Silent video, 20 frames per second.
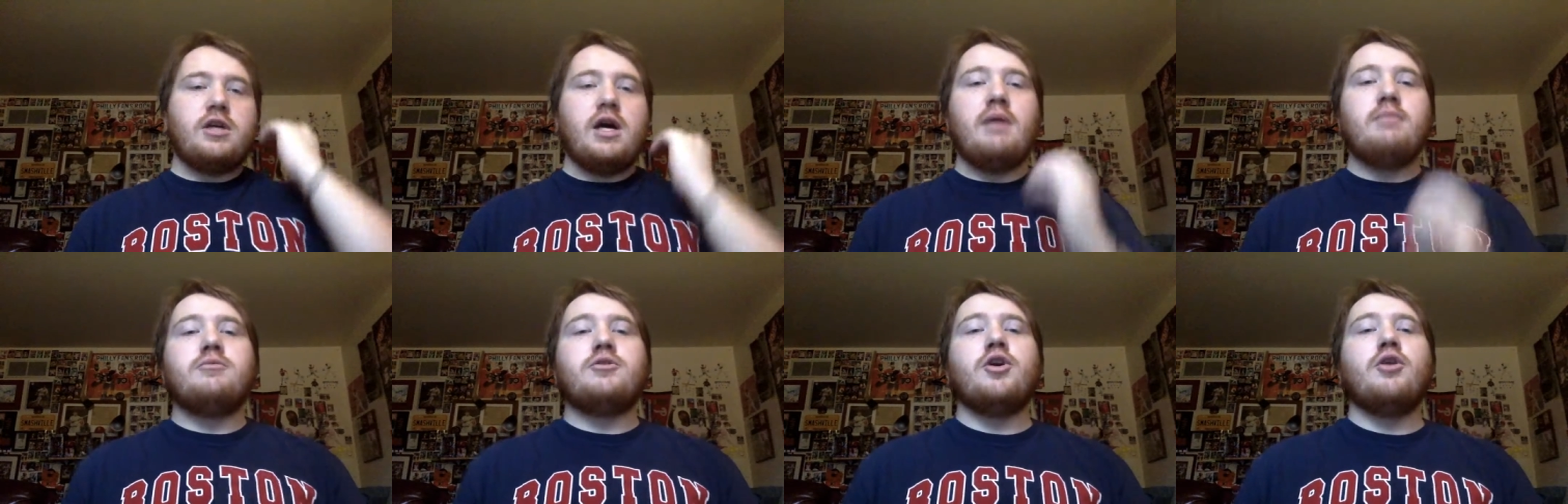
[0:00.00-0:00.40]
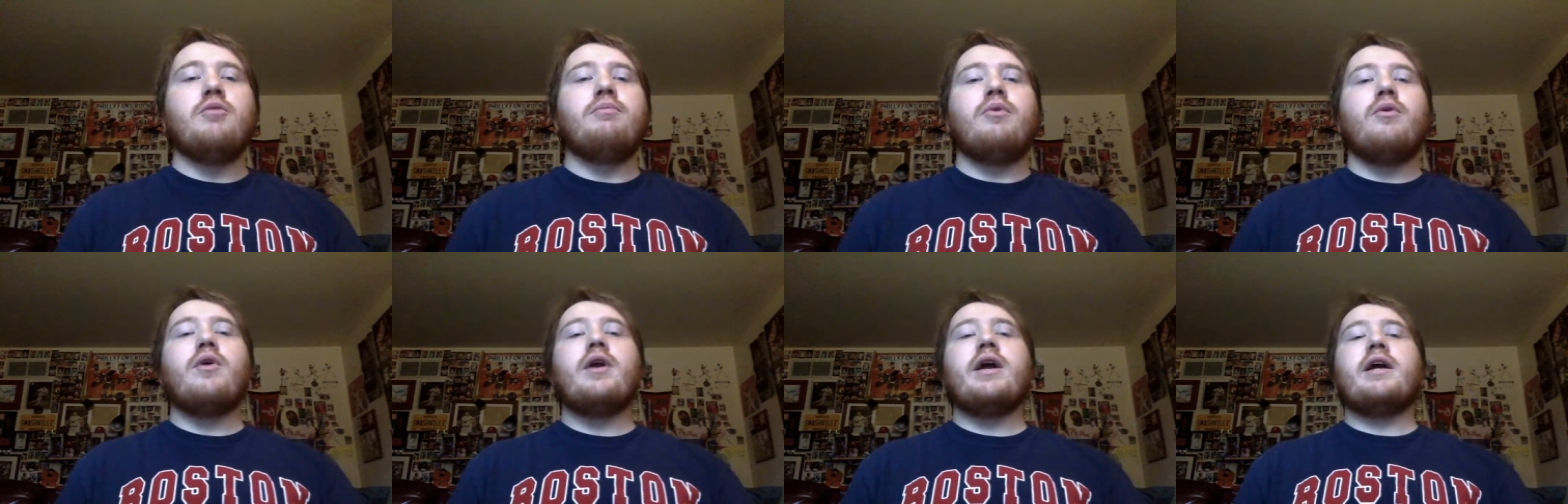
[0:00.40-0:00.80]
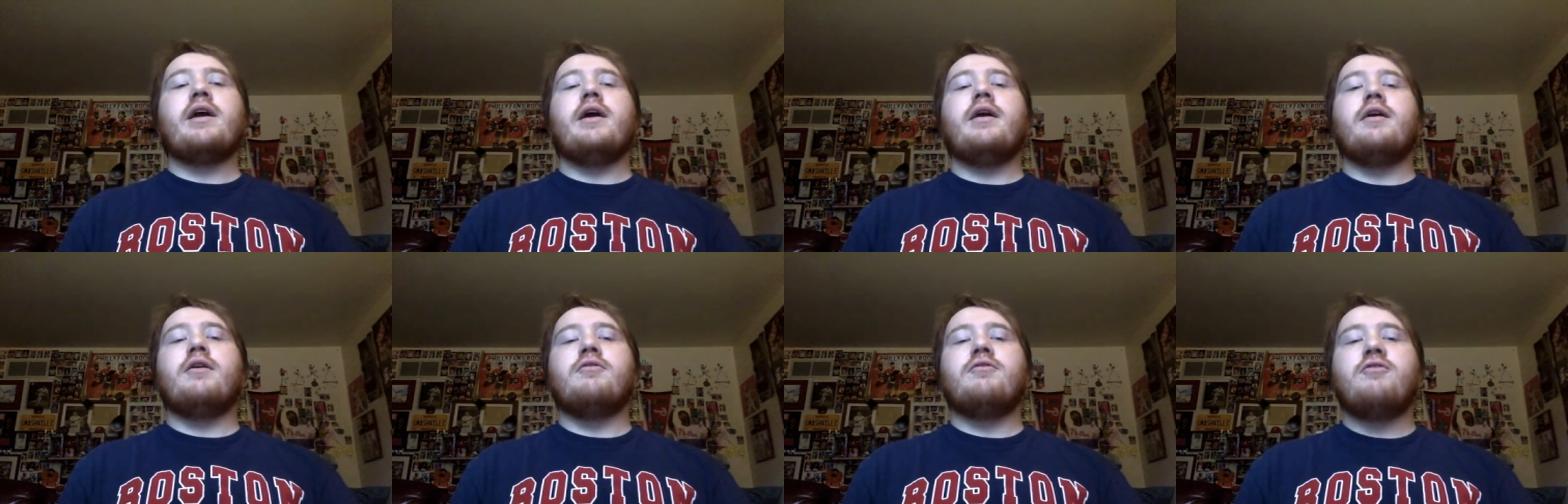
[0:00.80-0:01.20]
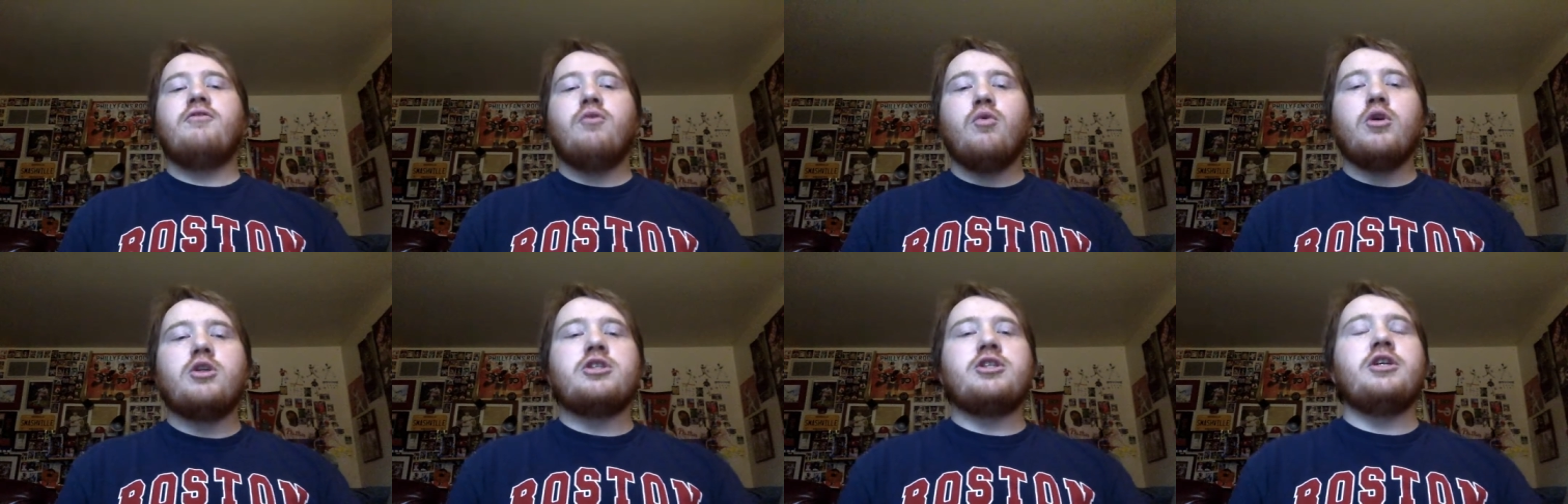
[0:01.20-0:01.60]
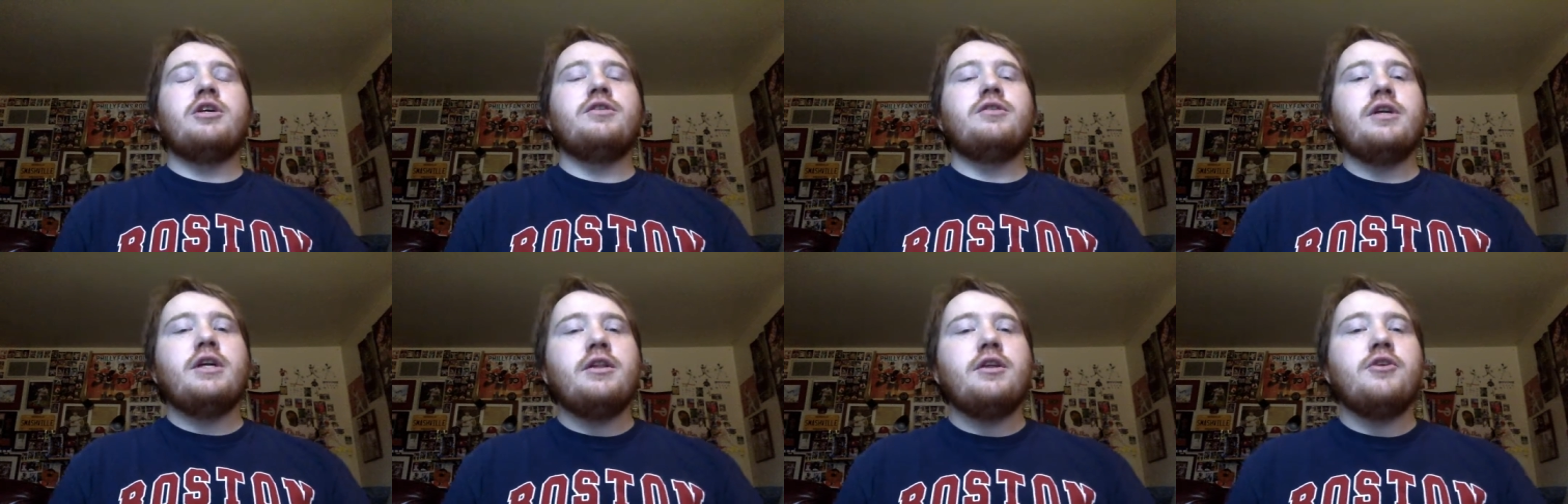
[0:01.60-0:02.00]
I'm Joe Boric, and
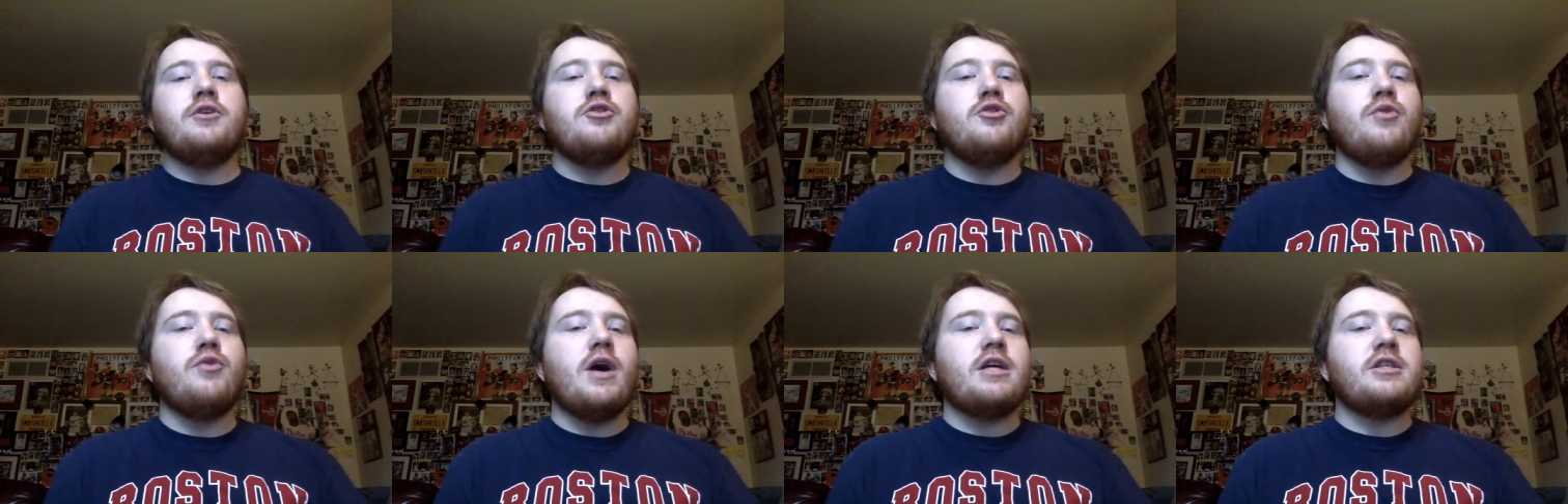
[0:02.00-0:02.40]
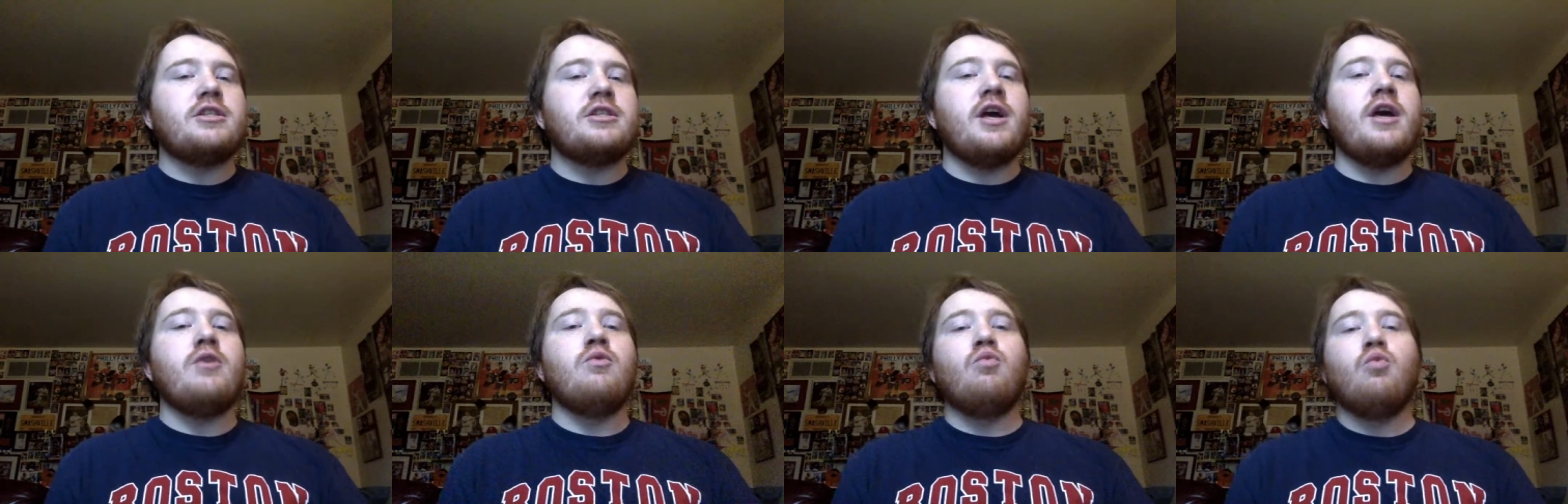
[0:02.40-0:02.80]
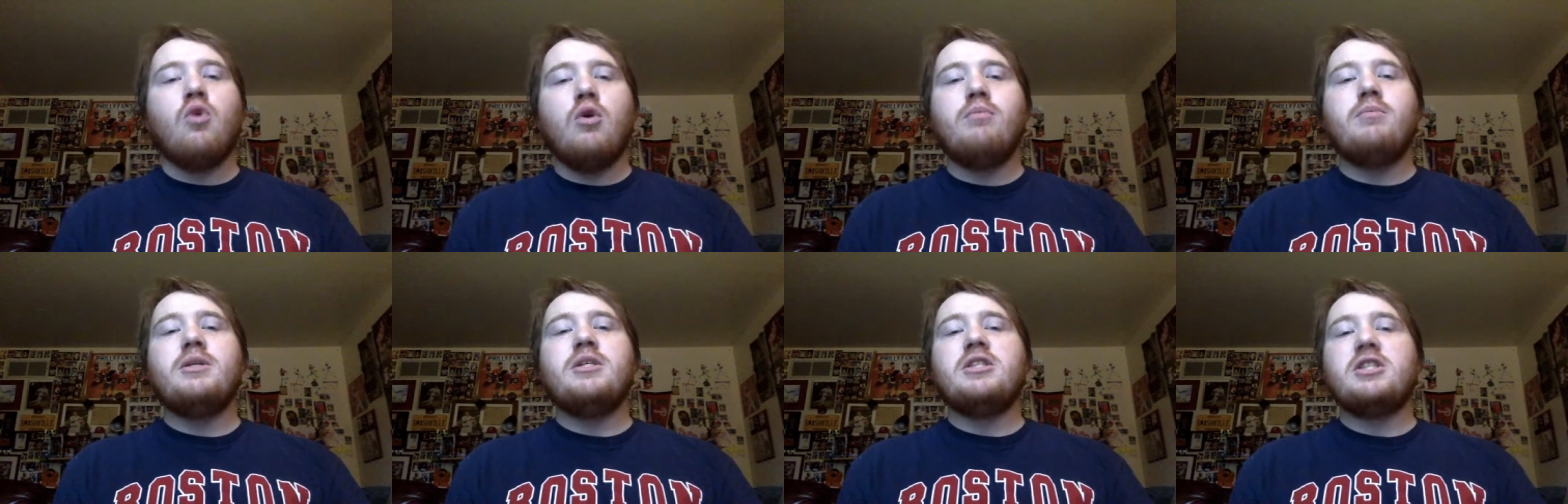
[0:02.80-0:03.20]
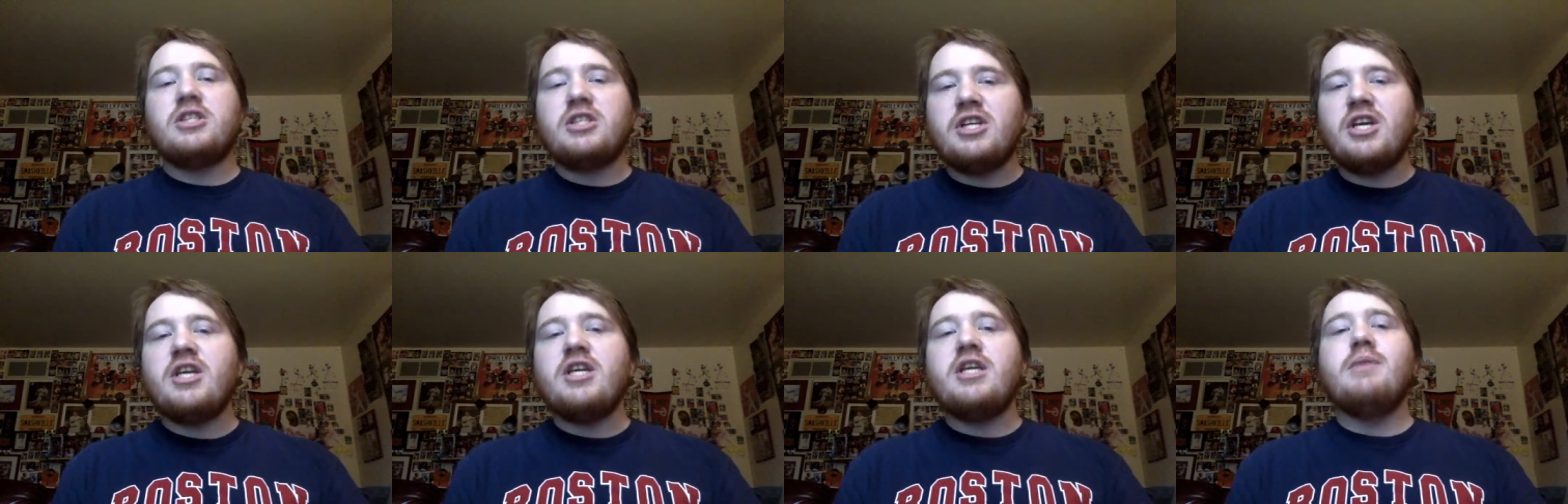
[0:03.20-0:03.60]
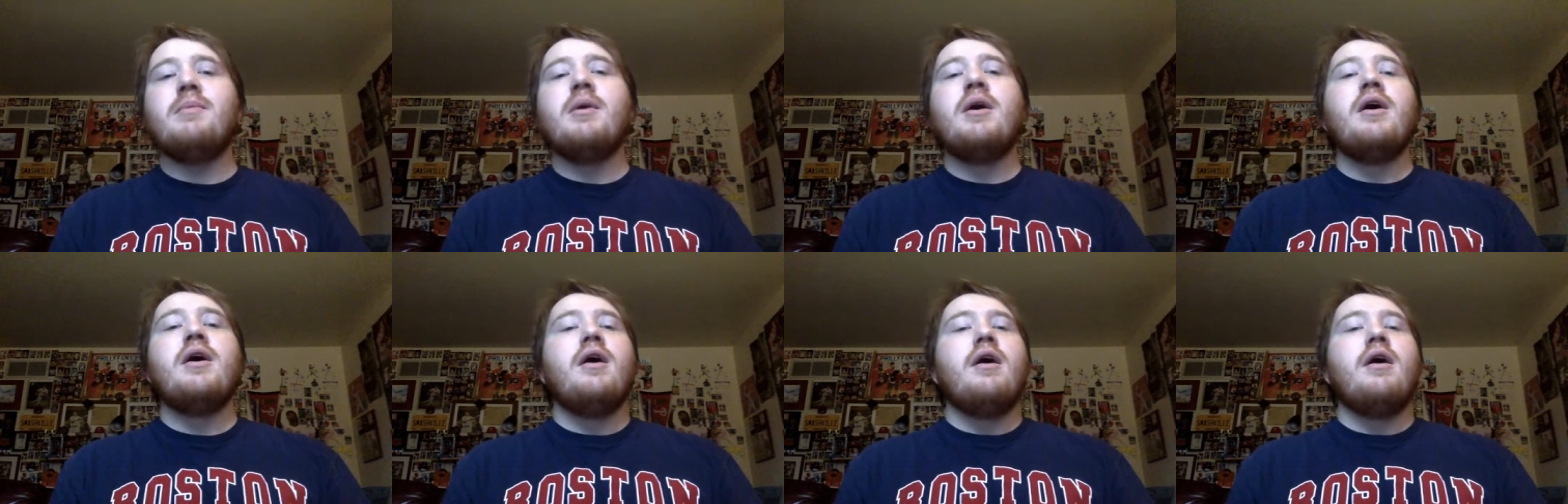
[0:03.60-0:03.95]
unfortunately, the USA women's team